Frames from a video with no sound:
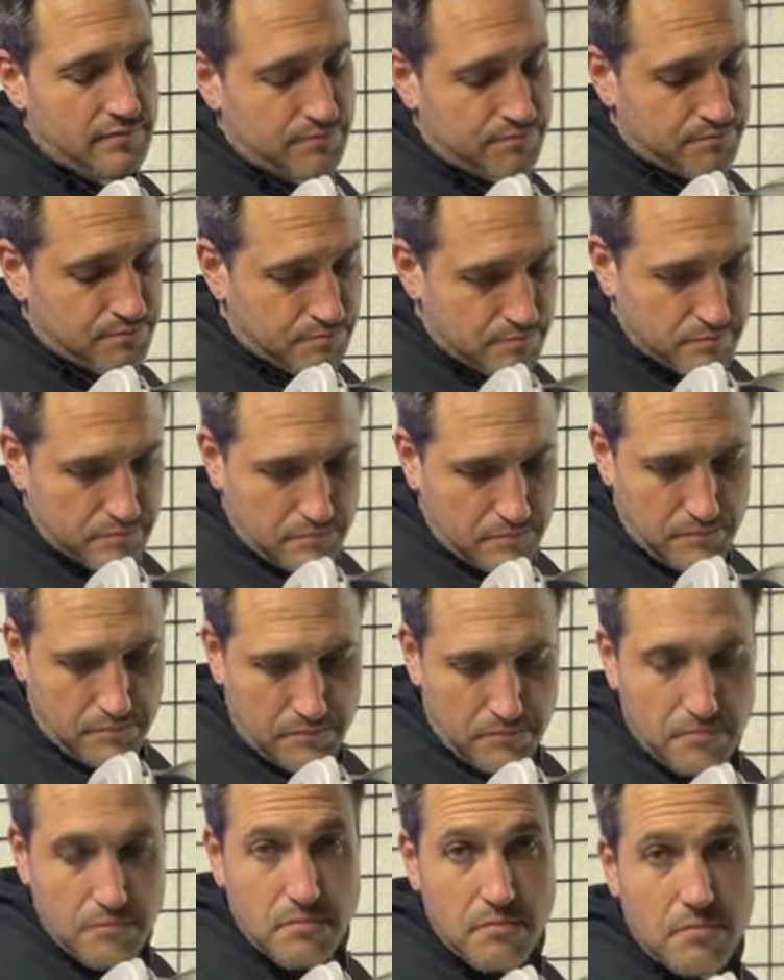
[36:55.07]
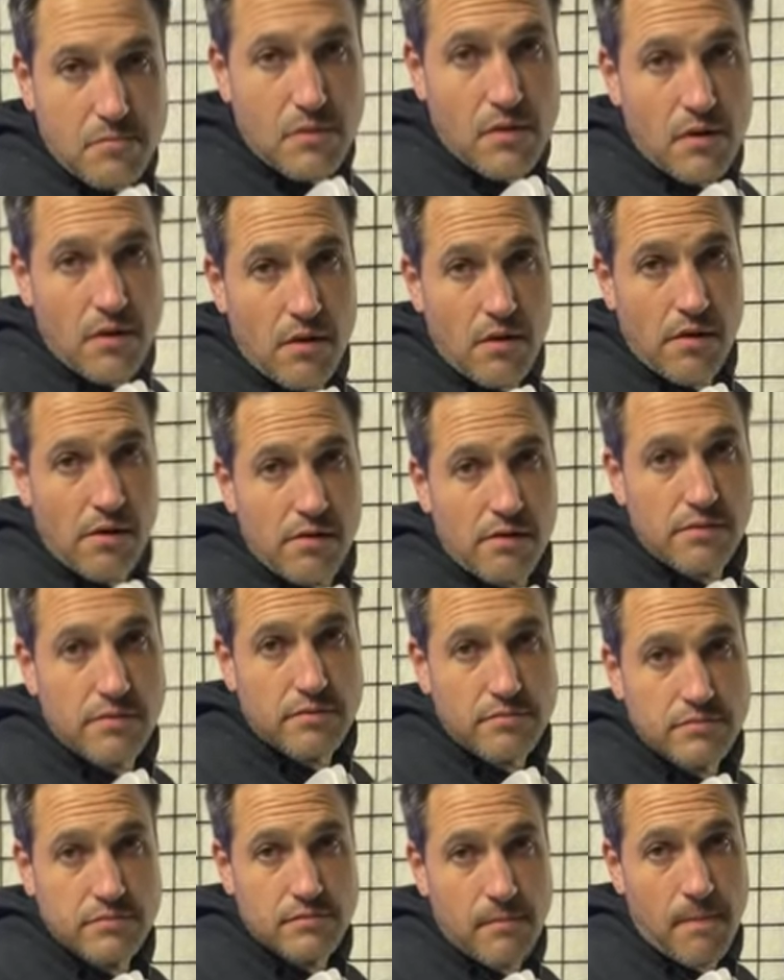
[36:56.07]
I asked him if he'd do a video
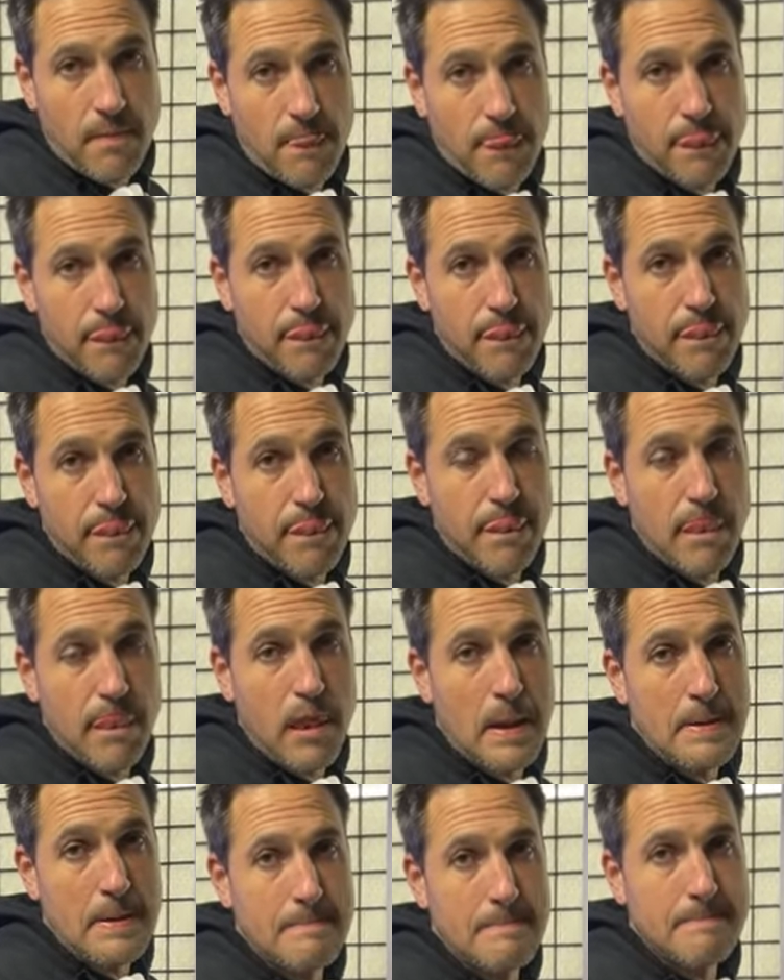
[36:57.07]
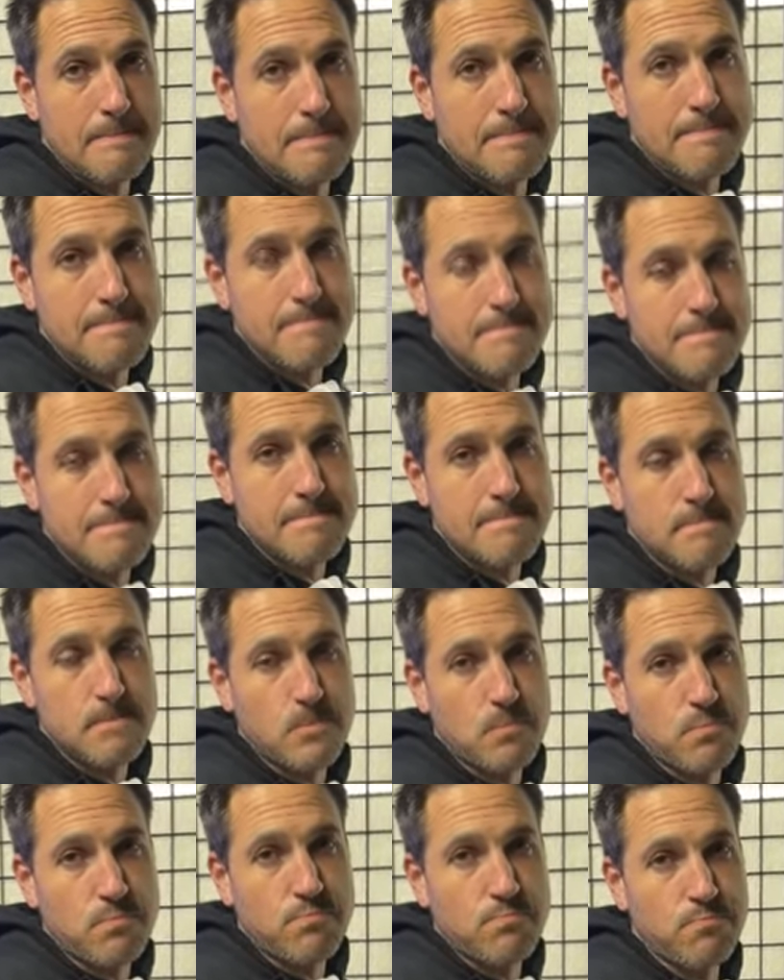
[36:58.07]
on that too, because we talked about that last
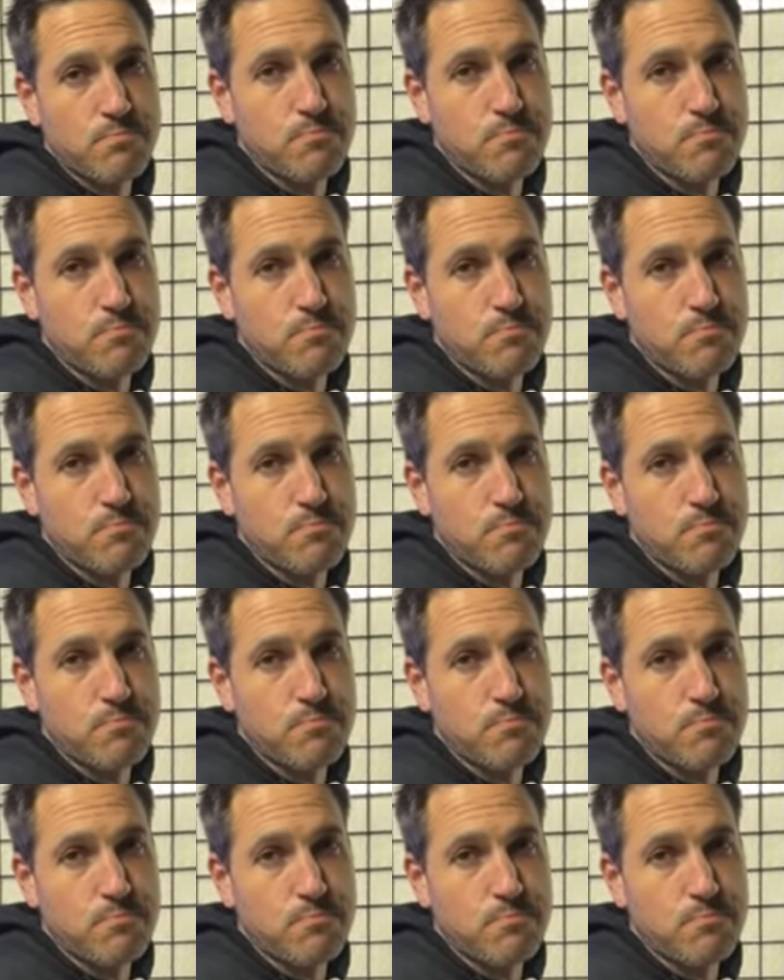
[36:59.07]
week.